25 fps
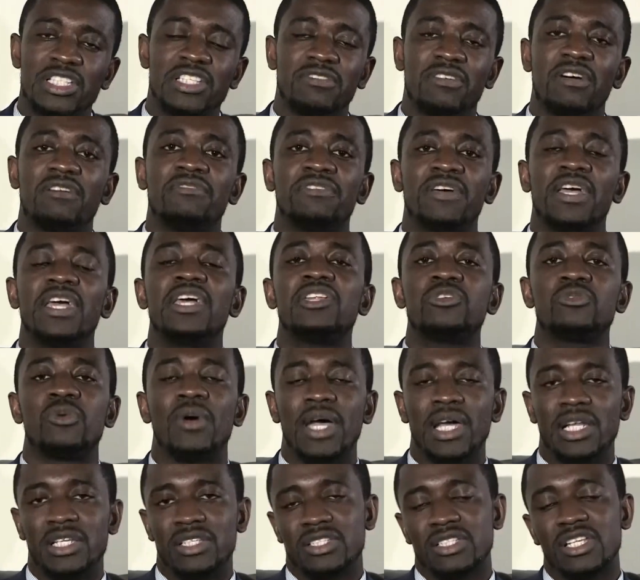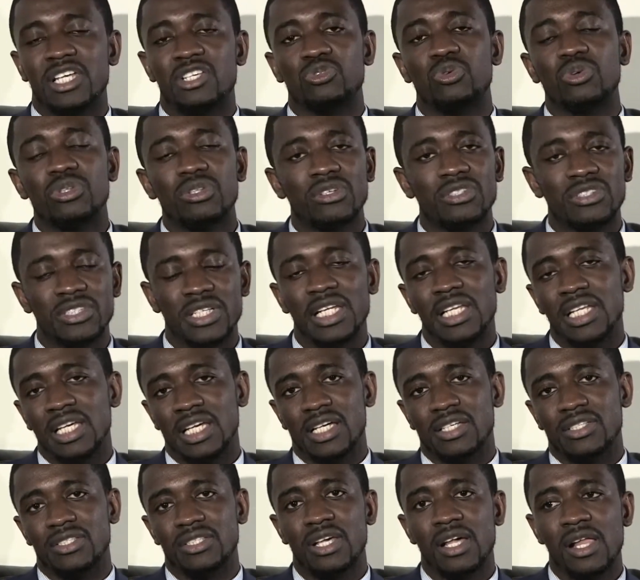survive anywhere else. That's what they're
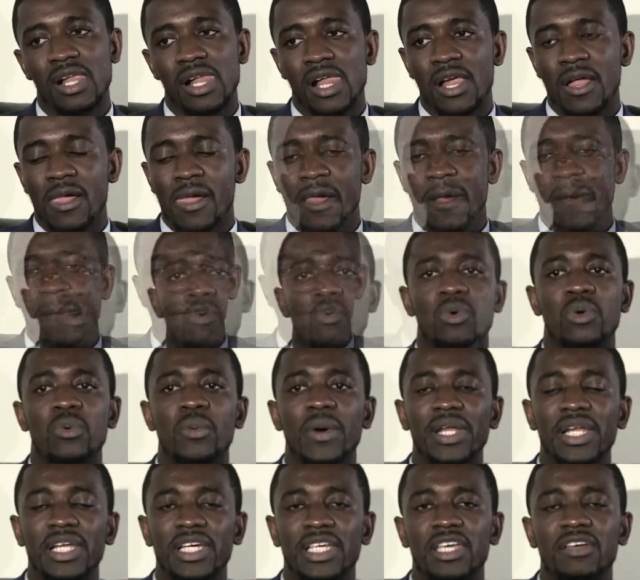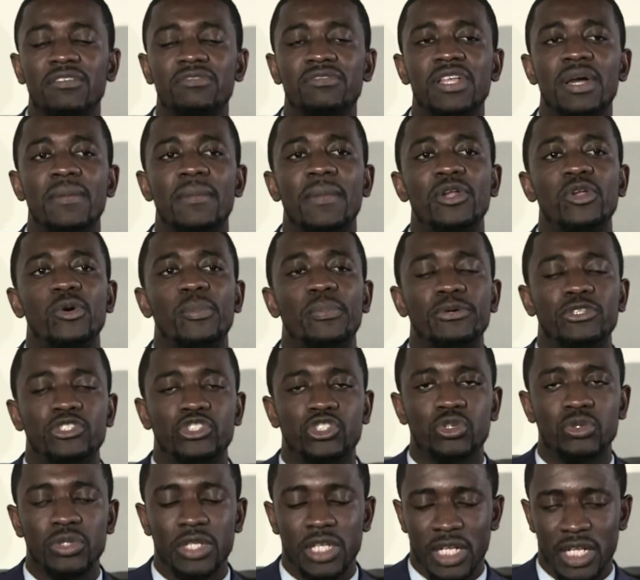telling us. We want to give them an
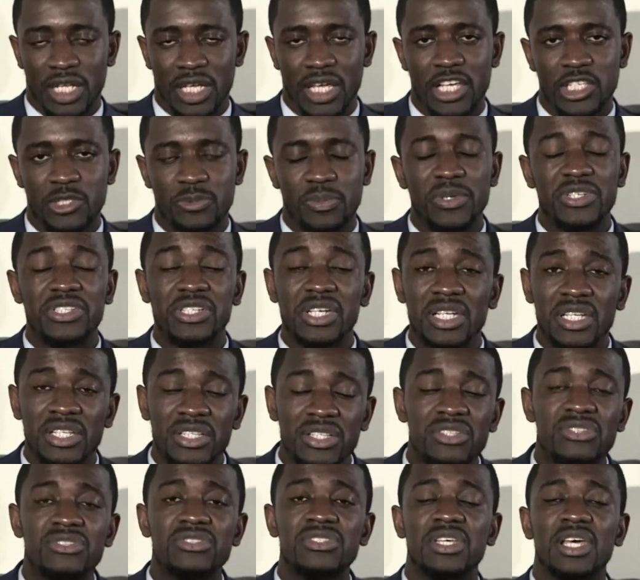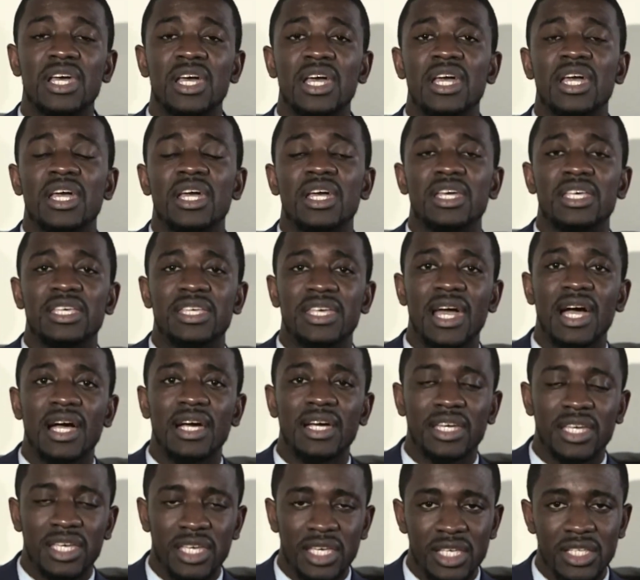opportunity, especially these
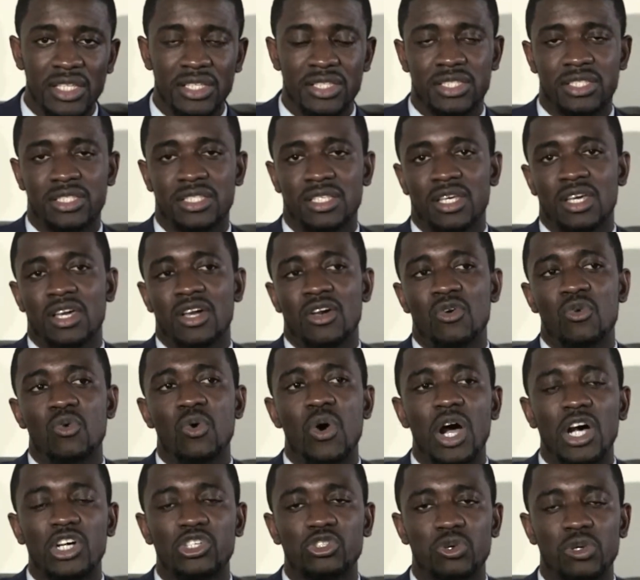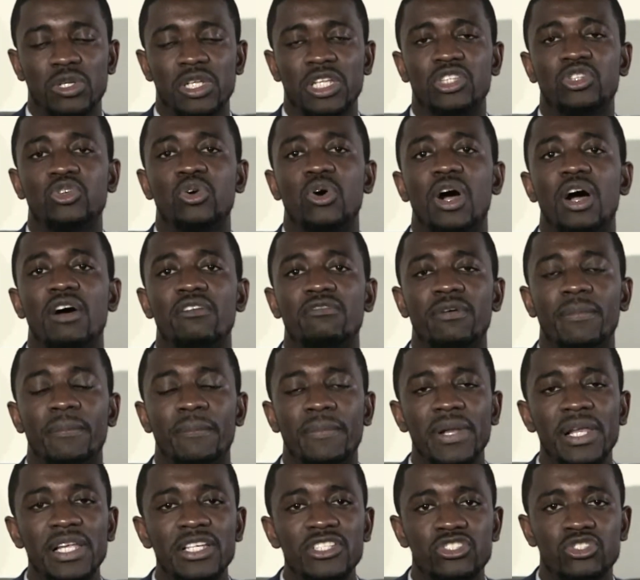young kids who actually don't have a
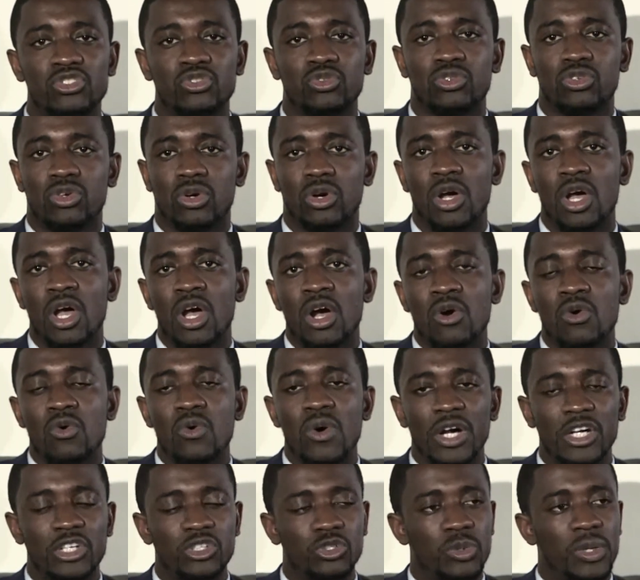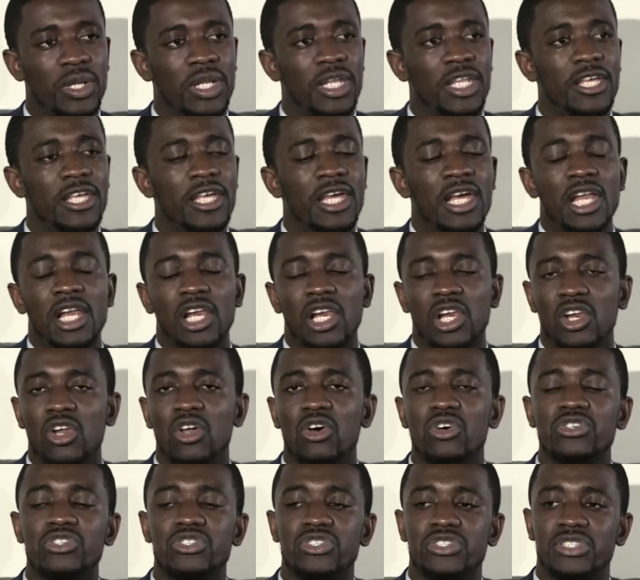place to go, who actually
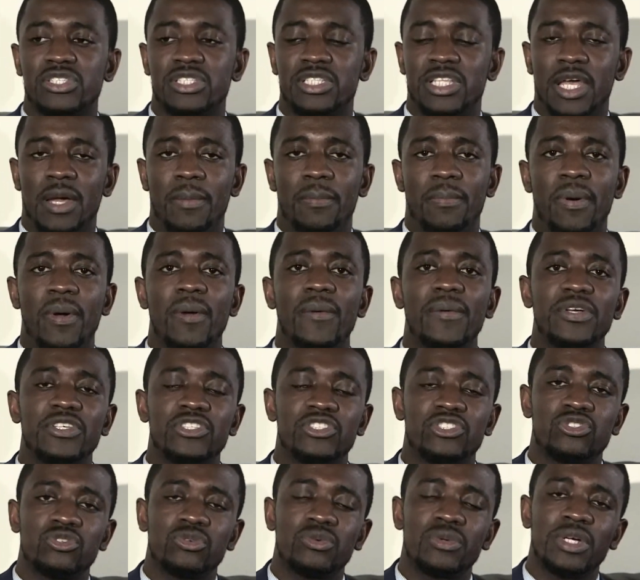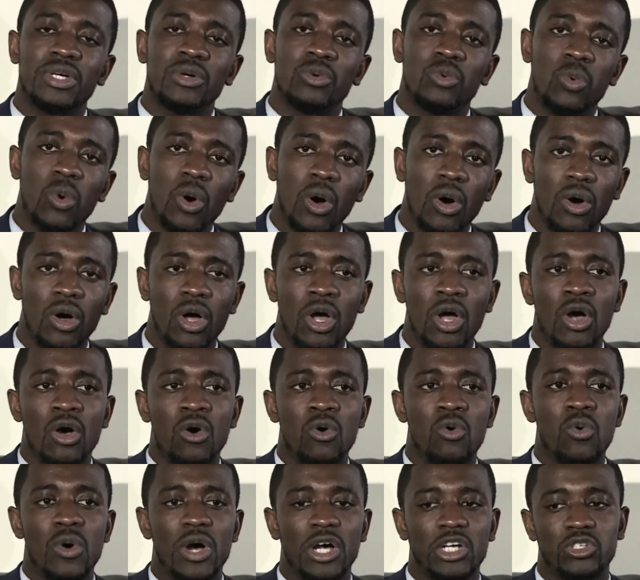lost their parents during war,
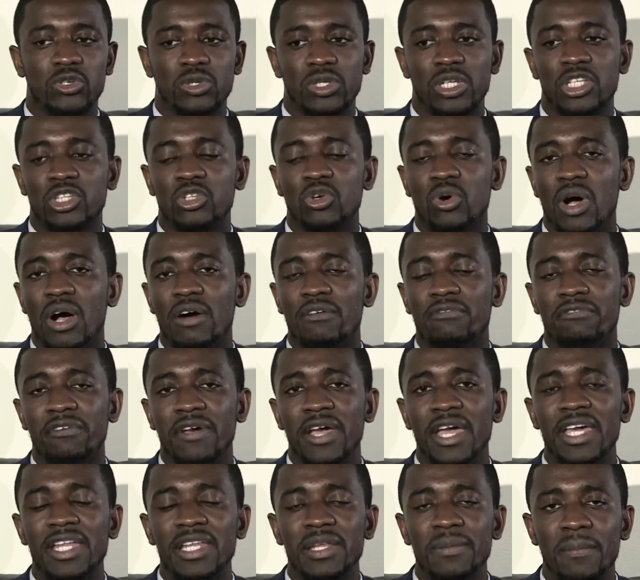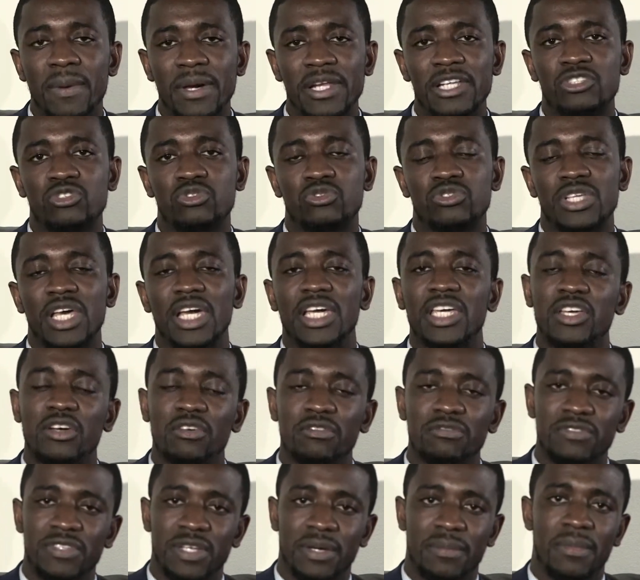who actually don't have anybody to take care
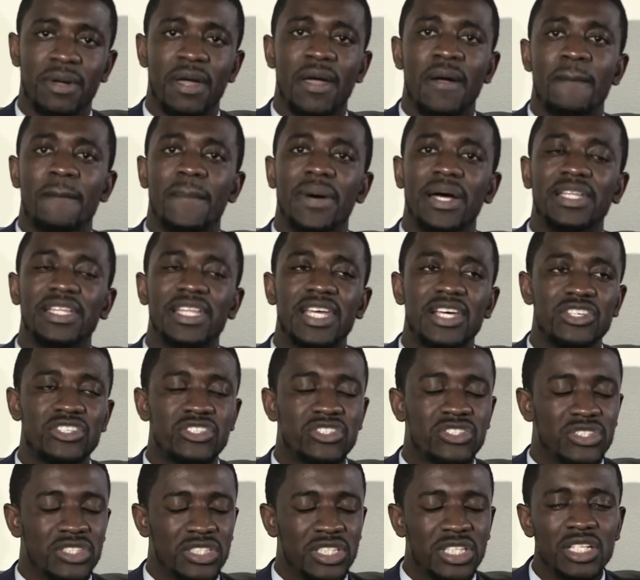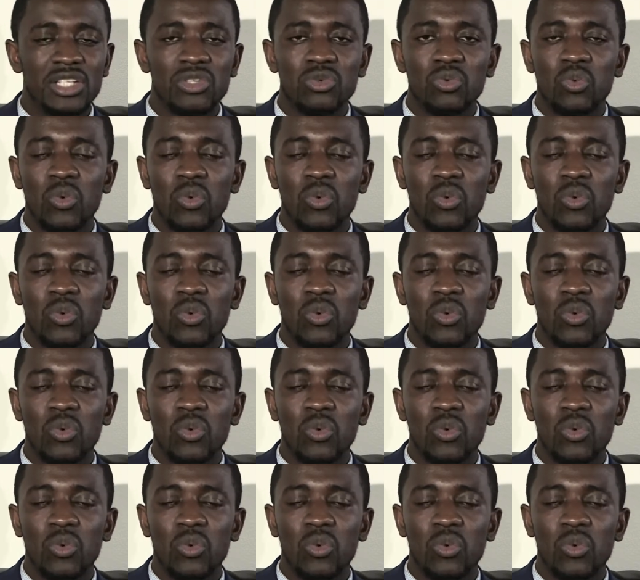of them, but they're still